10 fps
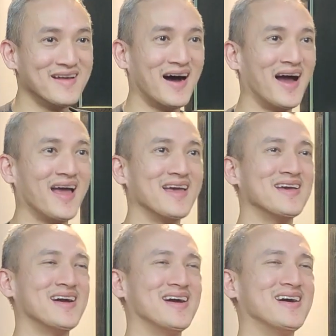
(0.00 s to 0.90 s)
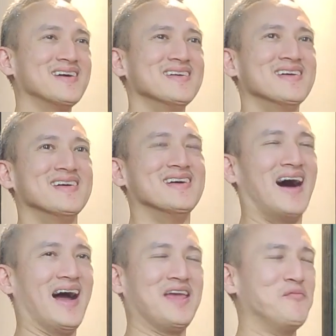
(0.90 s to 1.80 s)
I
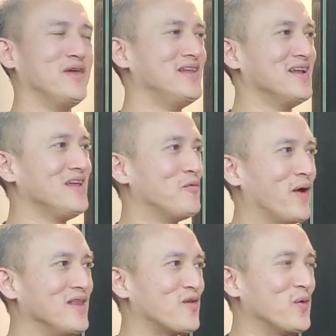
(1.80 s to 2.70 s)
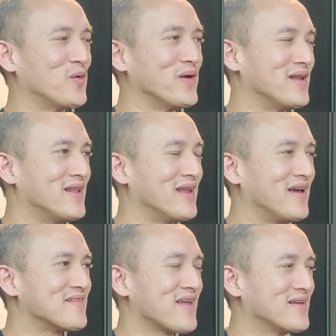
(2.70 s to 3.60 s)
immediately went into it, and then I
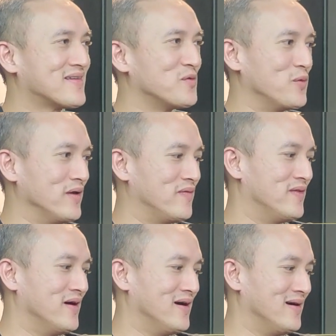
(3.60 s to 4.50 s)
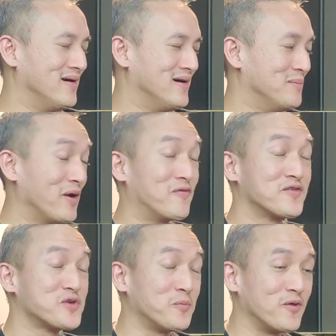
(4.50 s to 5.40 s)
started with my first
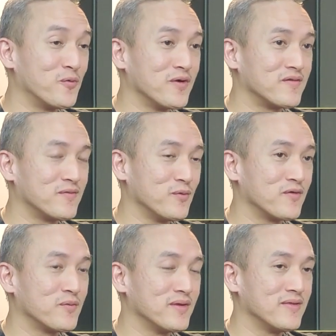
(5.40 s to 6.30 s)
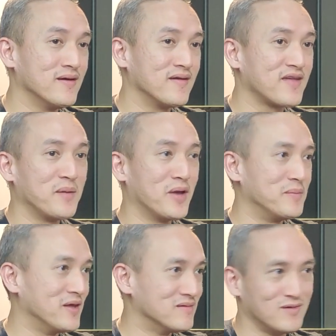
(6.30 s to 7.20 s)
job was with Saim
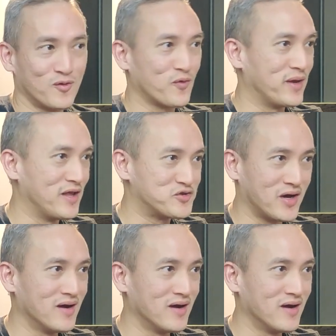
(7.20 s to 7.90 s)
Dabi, also in HR.